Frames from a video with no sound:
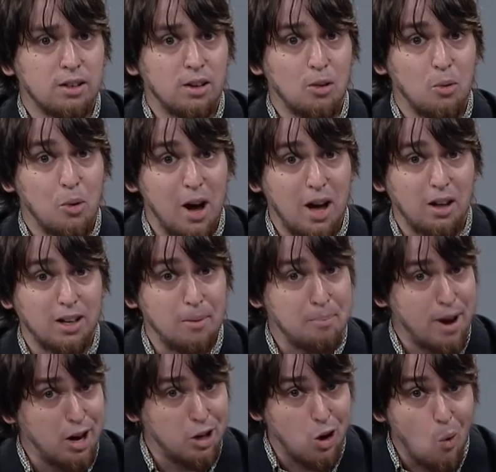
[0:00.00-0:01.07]
Well,
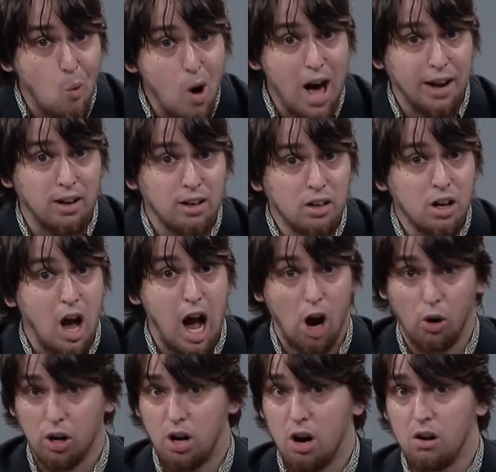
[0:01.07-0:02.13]
compared to what? Our
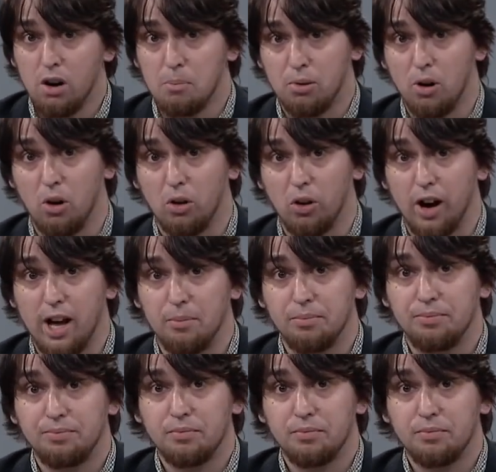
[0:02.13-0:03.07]
current program.